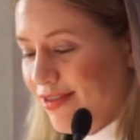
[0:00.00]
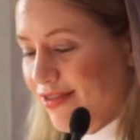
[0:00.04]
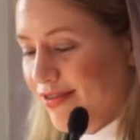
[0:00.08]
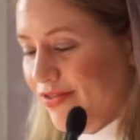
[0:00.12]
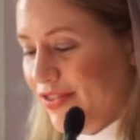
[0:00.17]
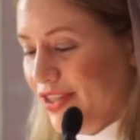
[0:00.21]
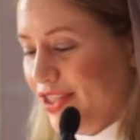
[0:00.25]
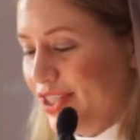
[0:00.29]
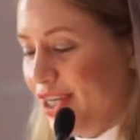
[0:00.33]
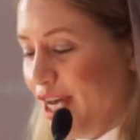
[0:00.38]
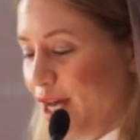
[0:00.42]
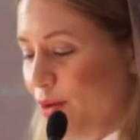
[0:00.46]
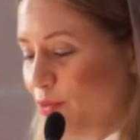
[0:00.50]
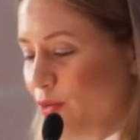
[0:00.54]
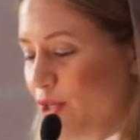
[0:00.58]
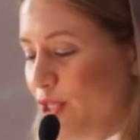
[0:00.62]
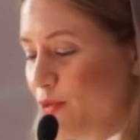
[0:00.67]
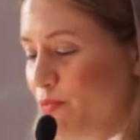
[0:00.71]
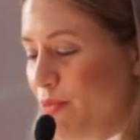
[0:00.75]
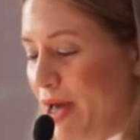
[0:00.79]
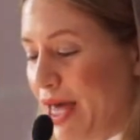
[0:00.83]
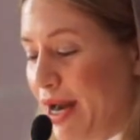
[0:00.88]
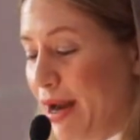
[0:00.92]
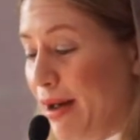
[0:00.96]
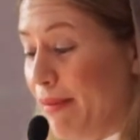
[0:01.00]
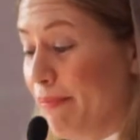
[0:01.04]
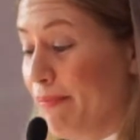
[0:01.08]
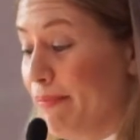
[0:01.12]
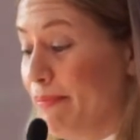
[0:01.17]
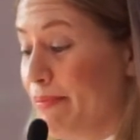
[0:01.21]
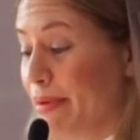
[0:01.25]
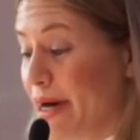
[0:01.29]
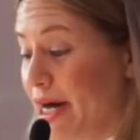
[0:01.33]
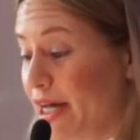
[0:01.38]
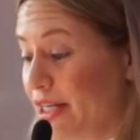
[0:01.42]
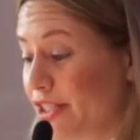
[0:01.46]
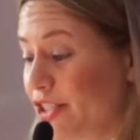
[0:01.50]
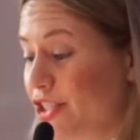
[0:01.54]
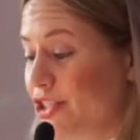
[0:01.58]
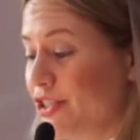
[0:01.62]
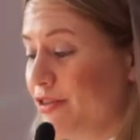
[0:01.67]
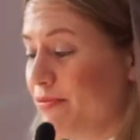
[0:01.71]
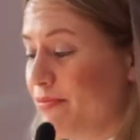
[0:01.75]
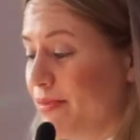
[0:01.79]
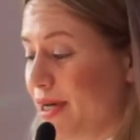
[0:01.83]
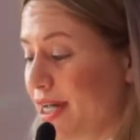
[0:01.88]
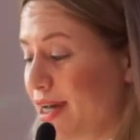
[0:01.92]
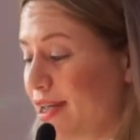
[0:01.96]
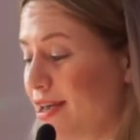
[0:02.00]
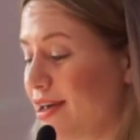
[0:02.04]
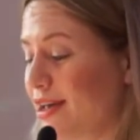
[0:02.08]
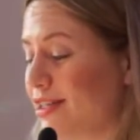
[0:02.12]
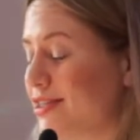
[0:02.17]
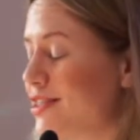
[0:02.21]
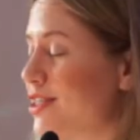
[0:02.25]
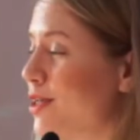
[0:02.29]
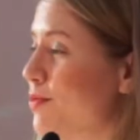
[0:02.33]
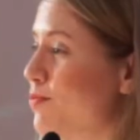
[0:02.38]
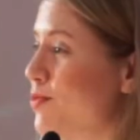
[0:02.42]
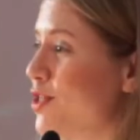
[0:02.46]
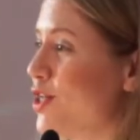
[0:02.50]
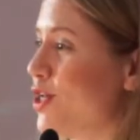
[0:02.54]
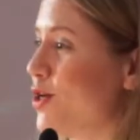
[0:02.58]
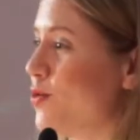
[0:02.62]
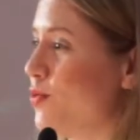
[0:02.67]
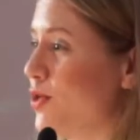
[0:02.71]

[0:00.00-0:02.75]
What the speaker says: The time we spent a bunch of money on something